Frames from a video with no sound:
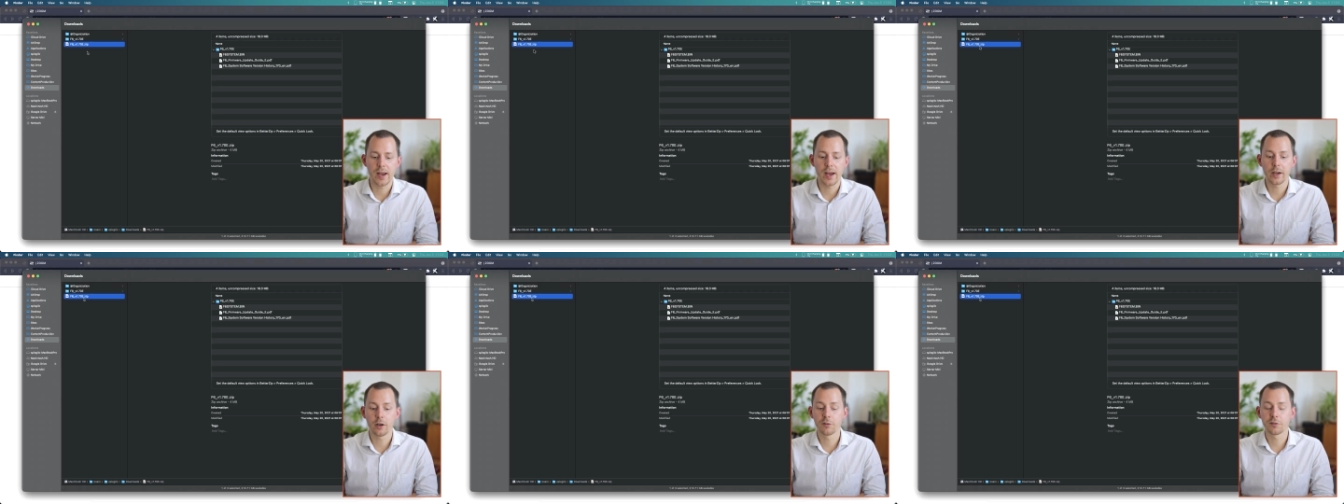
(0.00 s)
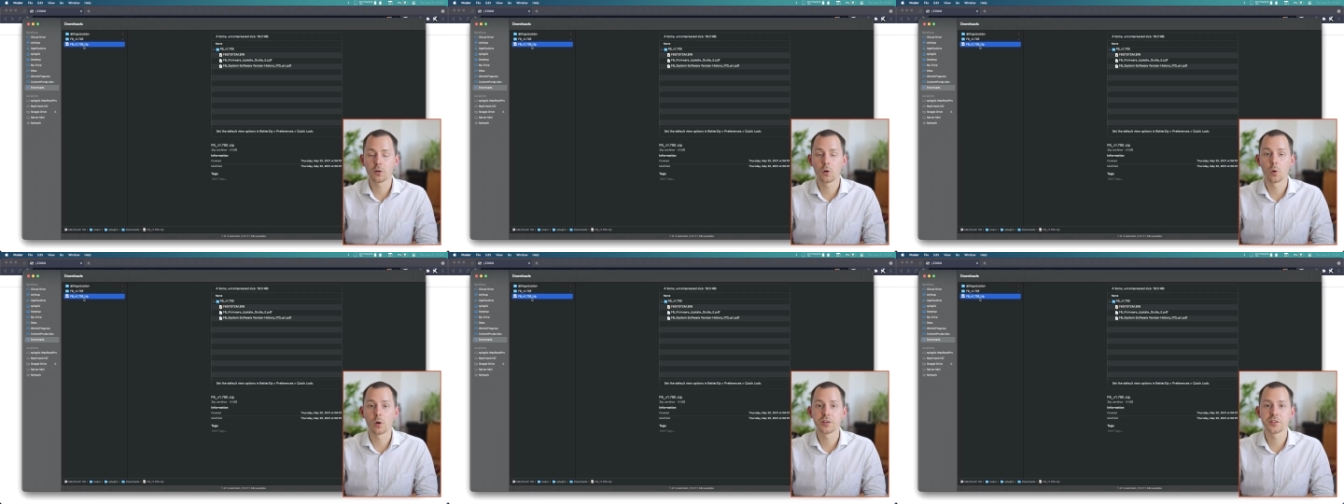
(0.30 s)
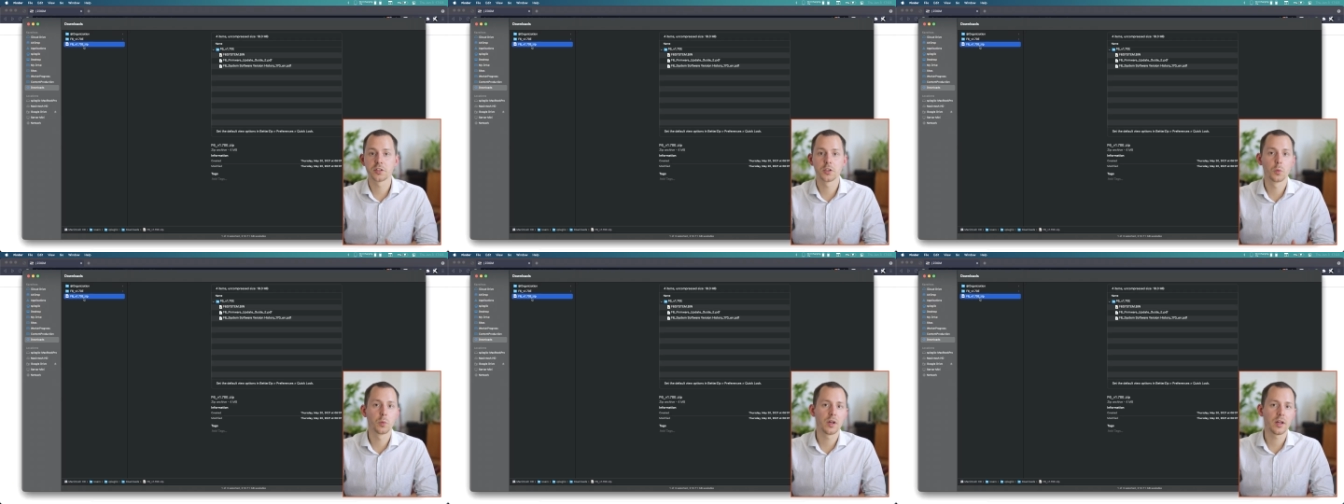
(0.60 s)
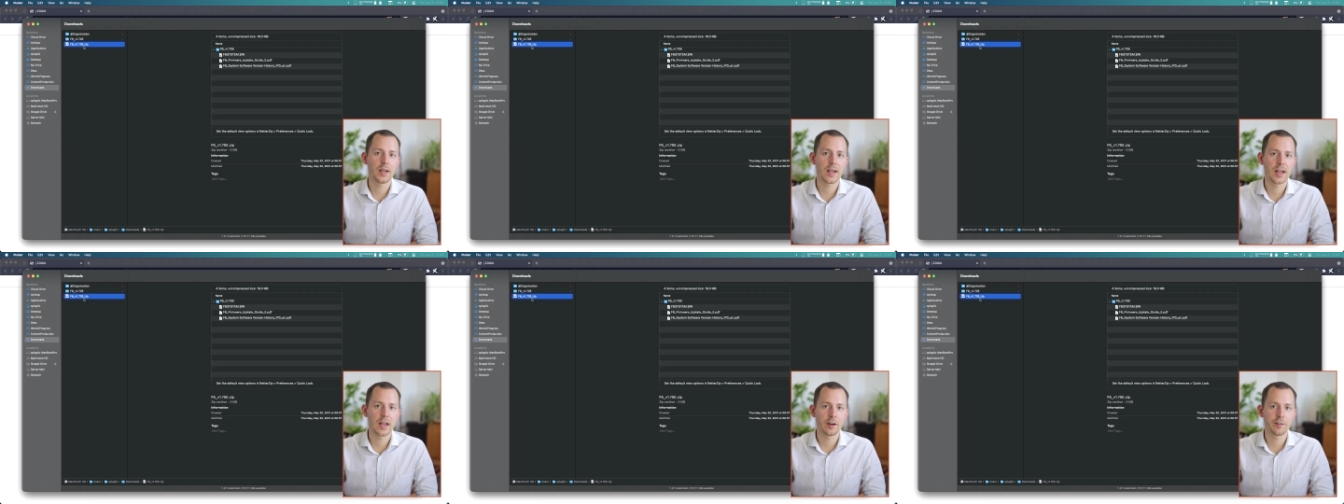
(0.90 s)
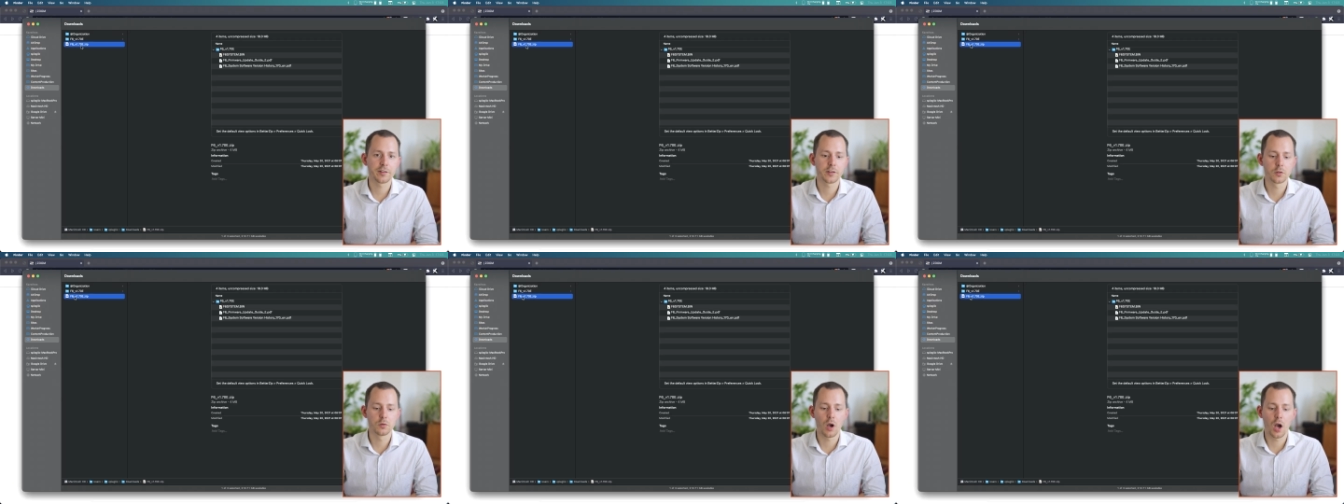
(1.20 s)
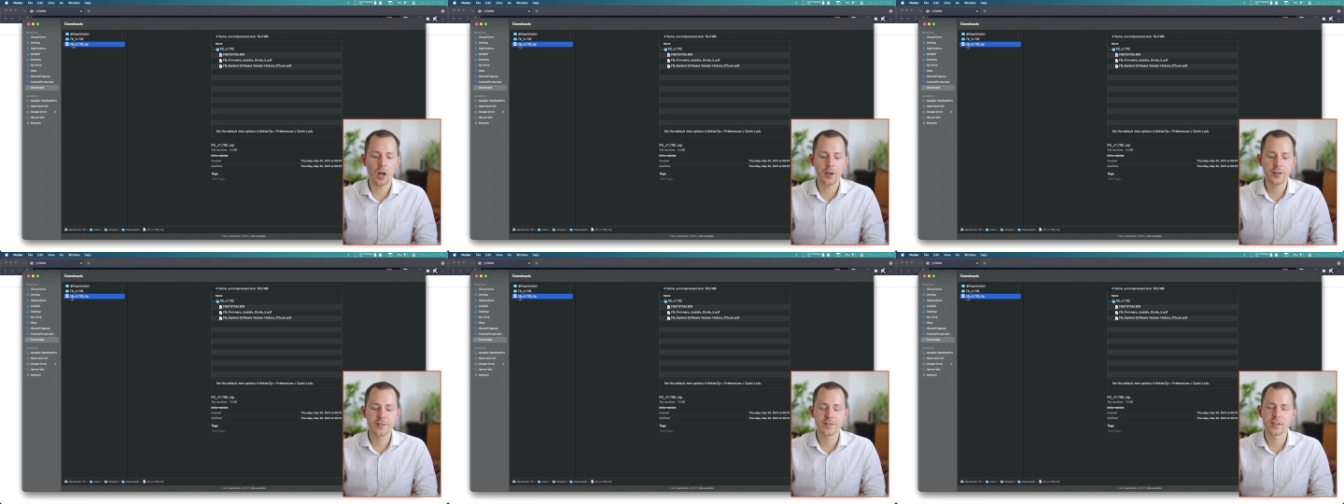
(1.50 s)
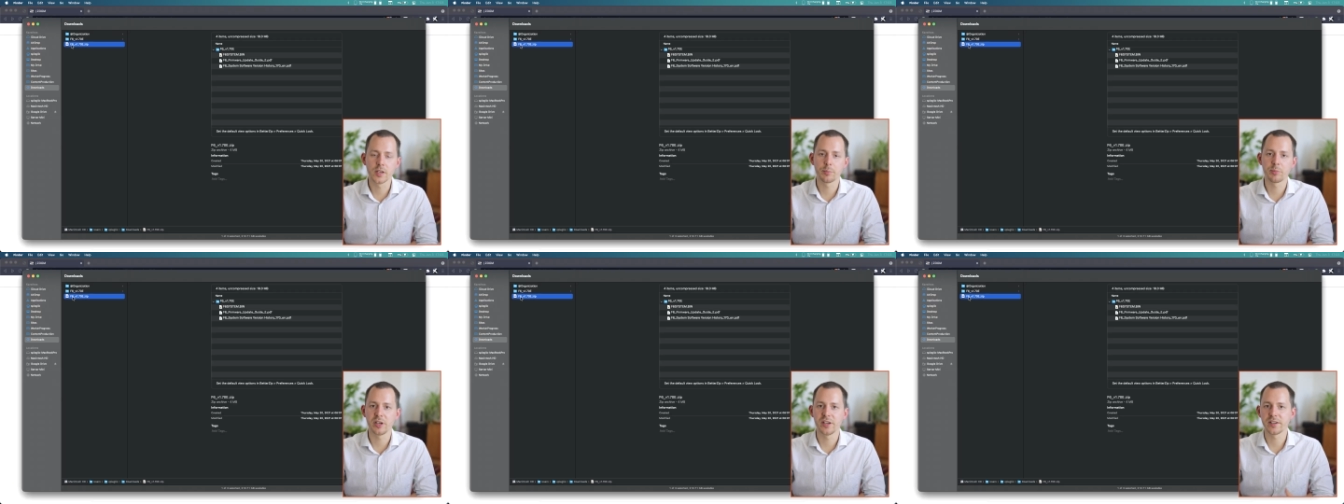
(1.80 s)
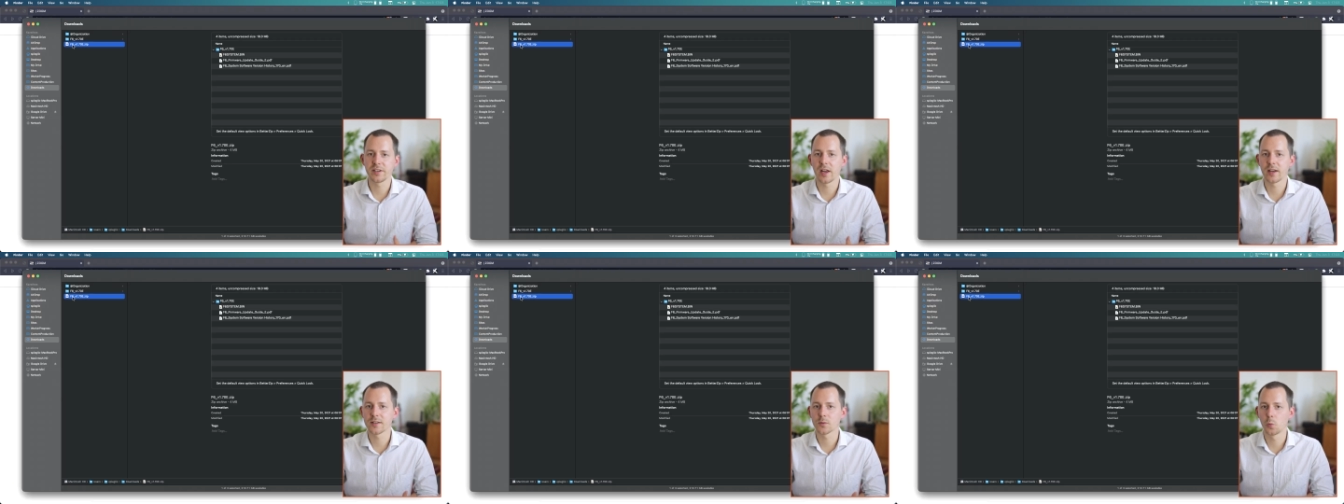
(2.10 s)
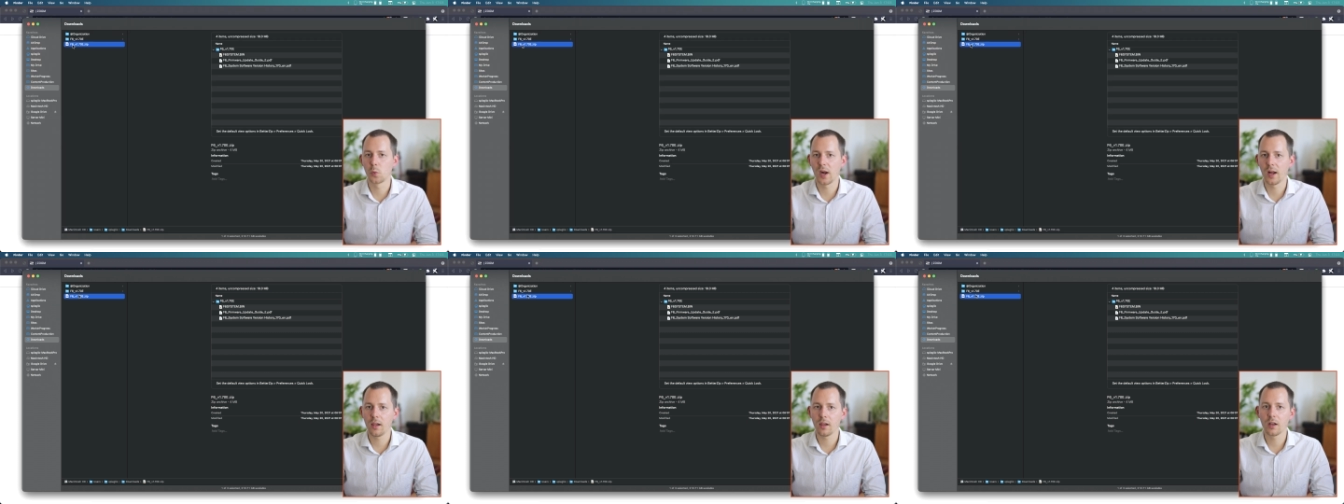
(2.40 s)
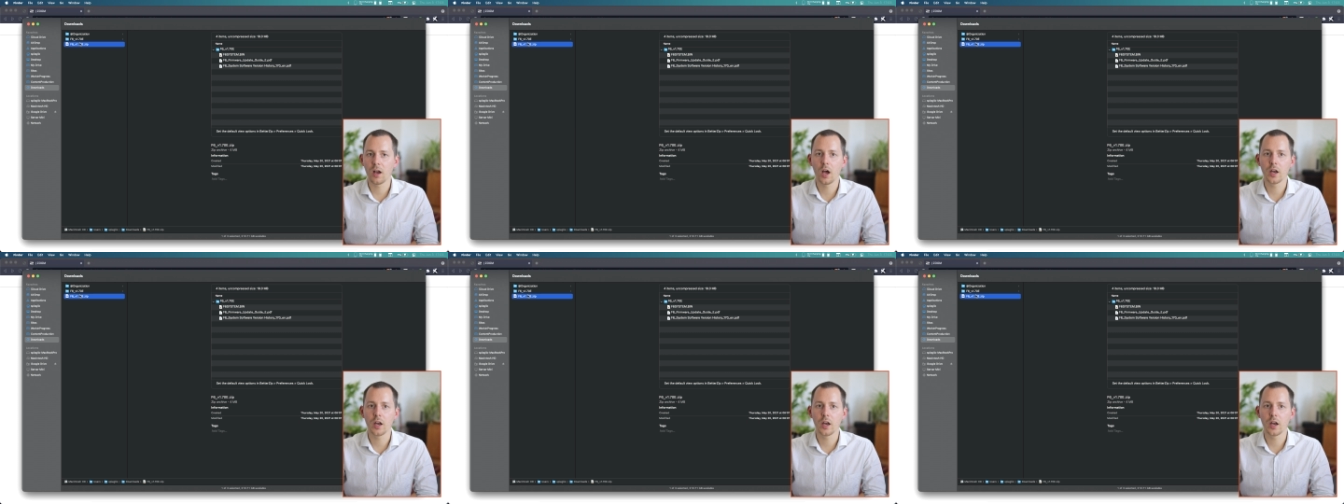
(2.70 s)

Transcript: and of course, you will have to unzip it as well,